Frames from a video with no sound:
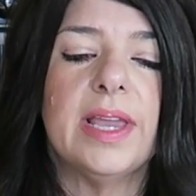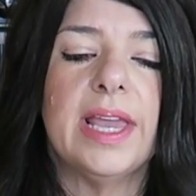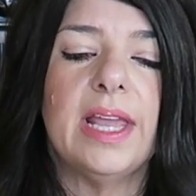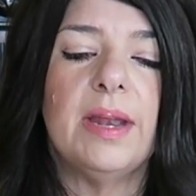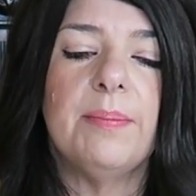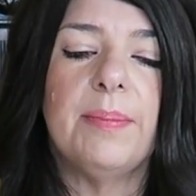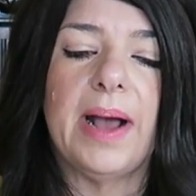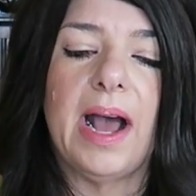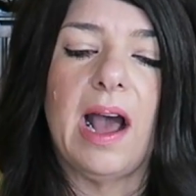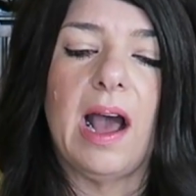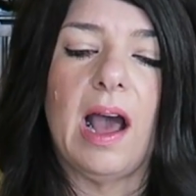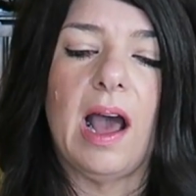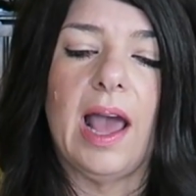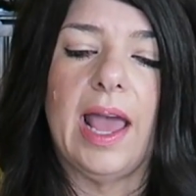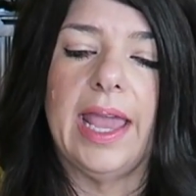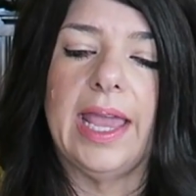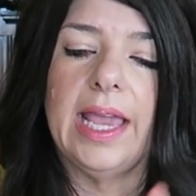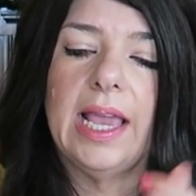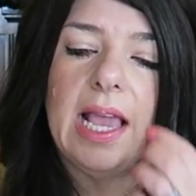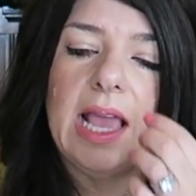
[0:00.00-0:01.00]
can
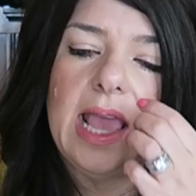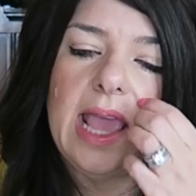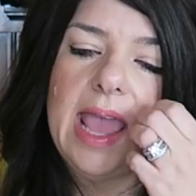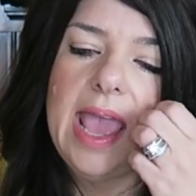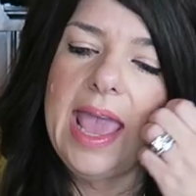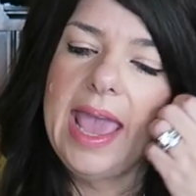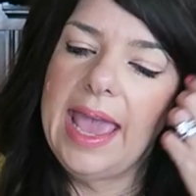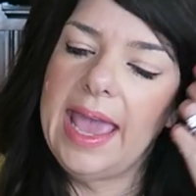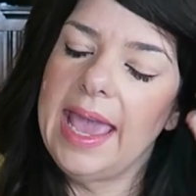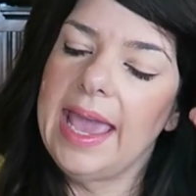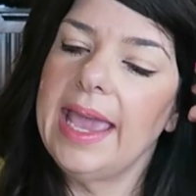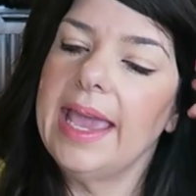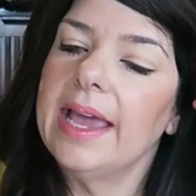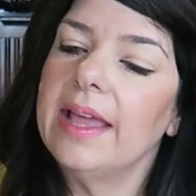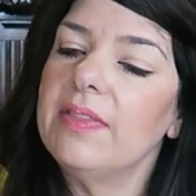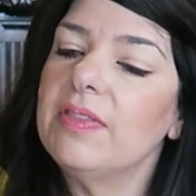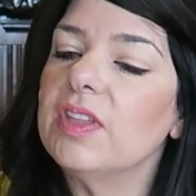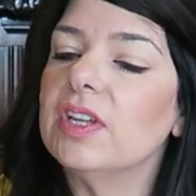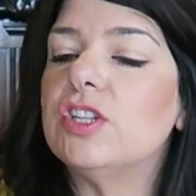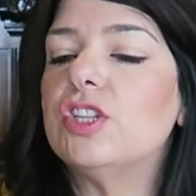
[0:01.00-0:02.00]
buy,
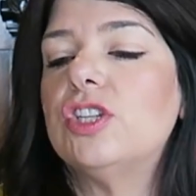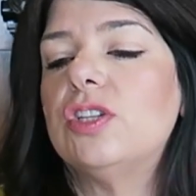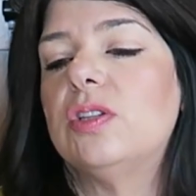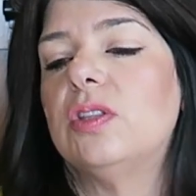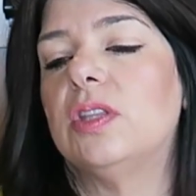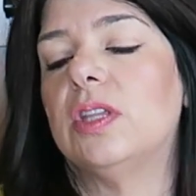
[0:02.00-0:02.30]
and the